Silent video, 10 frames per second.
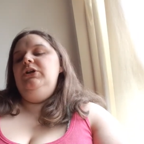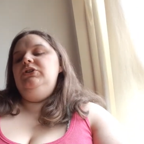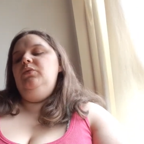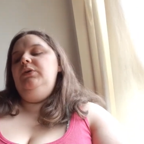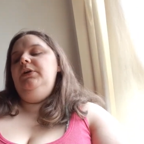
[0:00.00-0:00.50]

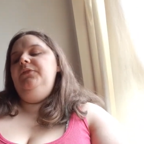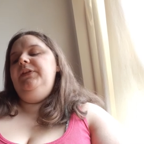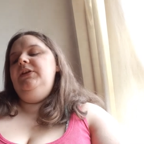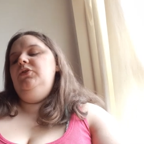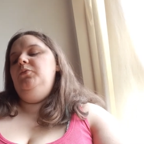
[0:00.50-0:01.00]
So I wonder if
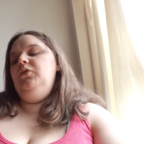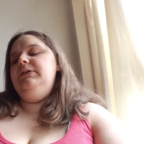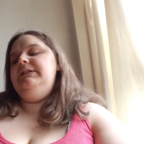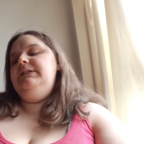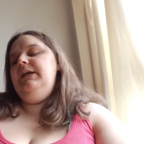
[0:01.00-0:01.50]
they do
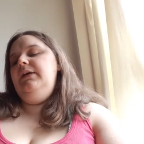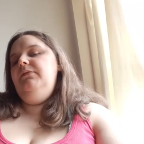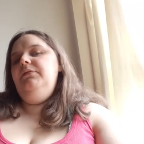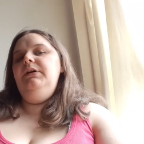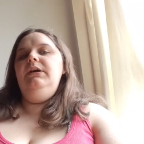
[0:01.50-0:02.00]
more
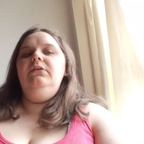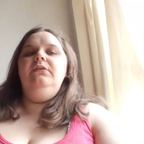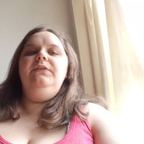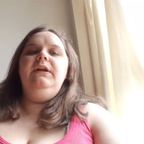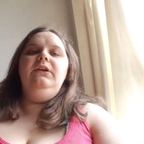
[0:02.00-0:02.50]
savory or
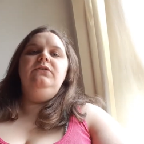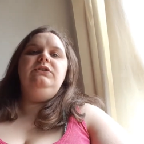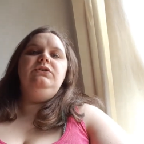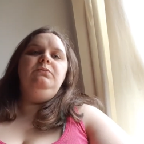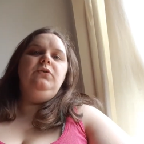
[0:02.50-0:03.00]
if they do
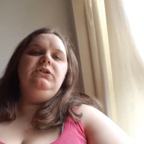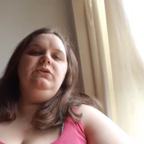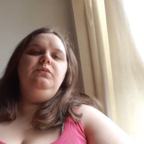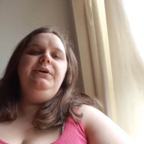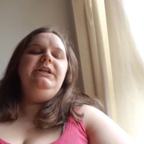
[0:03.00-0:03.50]
more
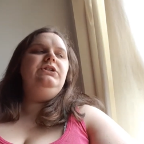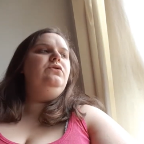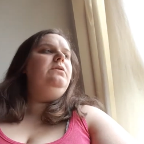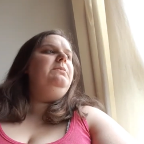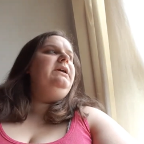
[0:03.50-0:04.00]
sweets
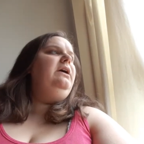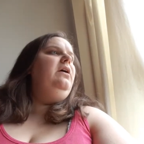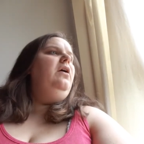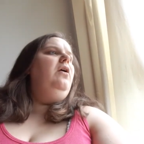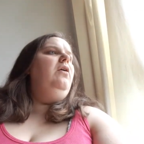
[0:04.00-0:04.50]
normally
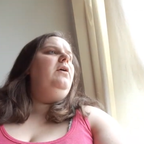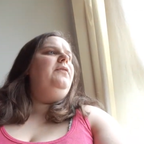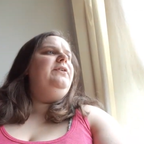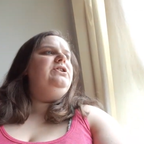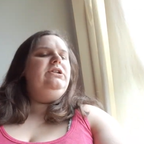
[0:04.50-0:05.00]
or
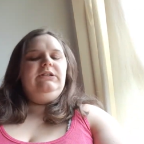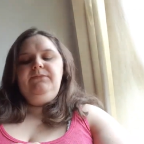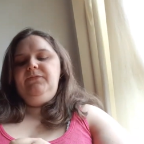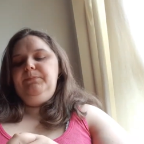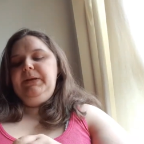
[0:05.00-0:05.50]
if it just
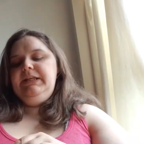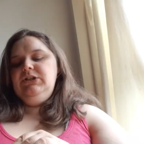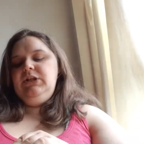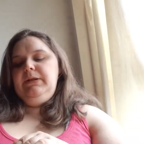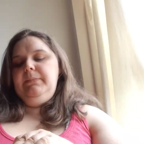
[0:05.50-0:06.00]

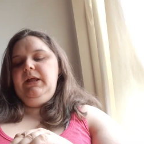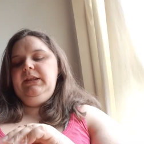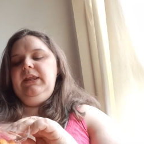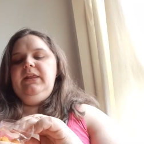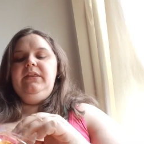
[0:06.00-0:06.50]
depends on the
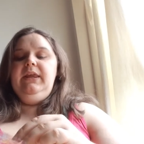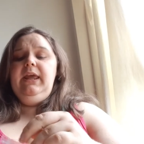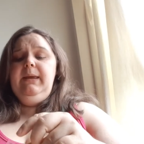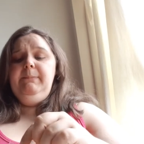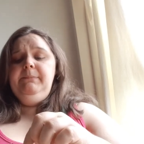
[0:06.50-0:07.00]
month and the
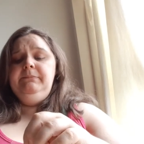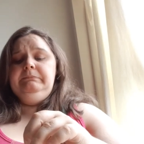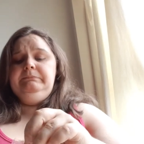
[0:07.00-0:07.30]
theme.